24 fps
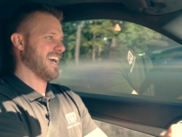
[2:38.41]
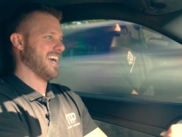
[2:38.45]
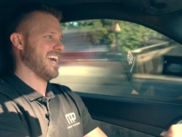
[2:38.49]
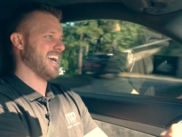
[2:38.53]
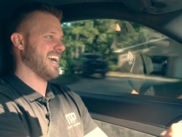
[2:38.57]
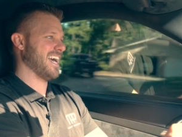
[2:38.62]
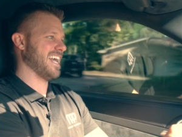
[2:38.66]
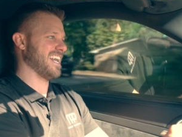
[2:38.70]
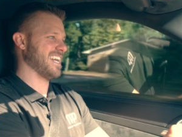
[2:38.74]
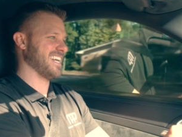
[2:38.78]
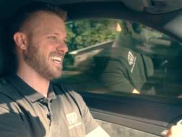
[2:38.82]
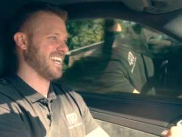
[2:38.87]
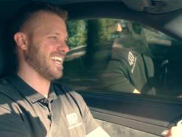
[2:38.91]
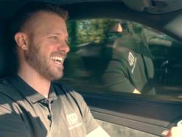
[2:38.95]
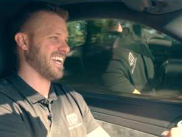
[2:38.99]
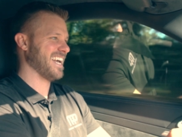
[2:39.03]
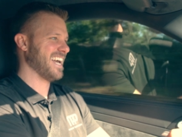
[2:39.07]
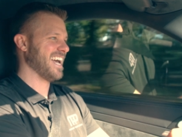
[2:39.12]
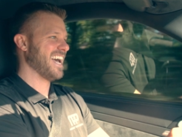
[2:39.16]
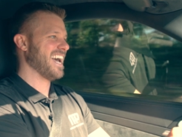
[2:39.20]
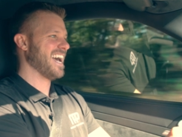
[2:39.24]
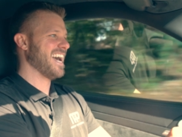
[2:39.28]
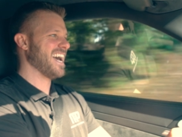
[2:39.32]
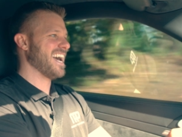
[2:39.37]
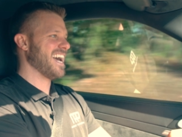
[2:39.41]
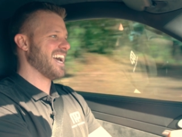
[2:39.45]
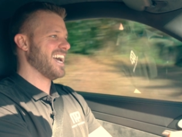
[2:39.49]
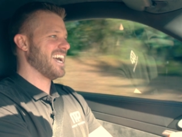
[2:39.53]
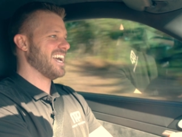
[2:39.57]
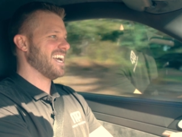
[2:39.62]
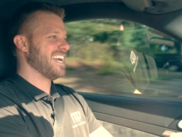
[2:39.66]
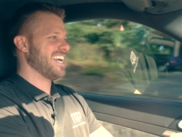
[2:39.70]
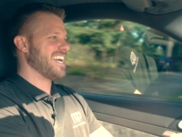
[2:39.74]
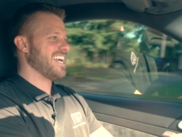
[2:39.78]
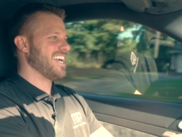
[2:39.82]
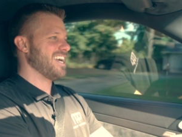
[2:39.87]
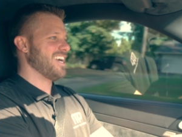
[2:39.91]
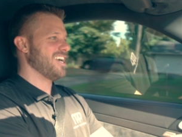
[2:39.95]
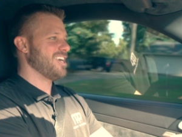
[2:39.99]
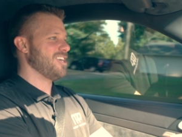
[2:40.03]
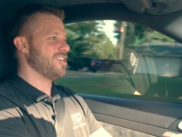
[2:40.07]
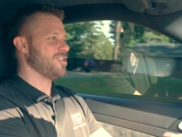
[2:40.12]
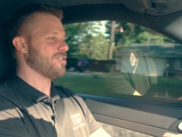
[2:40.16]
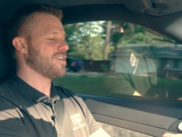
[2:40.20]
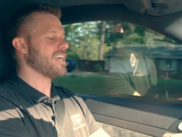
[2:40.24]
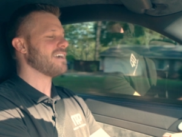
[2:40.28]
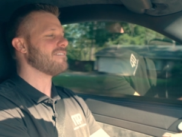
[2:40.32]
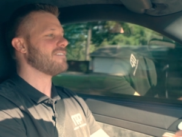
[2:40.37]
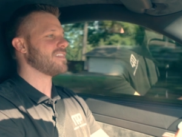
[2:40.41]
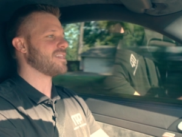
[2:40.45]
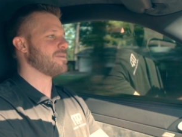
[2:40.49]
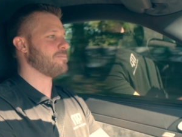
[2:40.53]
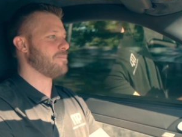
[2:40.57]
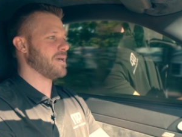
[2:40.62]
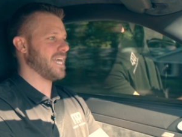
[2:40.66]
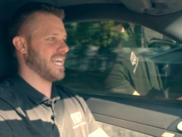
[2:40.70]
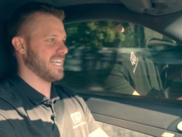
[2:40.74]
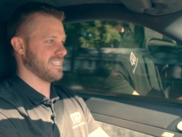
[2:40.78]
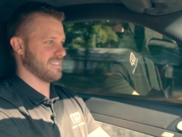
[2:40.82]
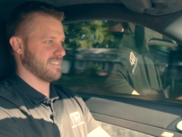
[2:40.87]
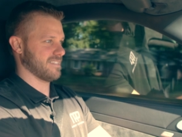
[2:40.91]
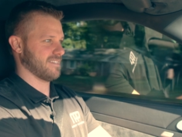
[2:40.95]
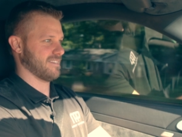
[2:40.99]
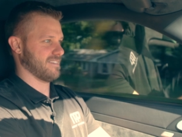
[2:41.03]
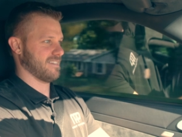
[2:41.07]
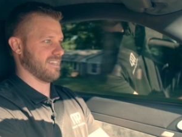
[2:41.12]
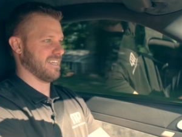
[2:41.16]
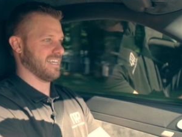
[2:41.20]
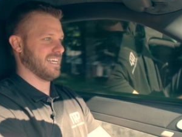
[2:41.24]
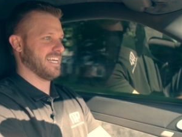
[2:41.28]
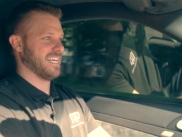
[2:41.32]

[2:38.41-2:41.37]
and you give it the beans.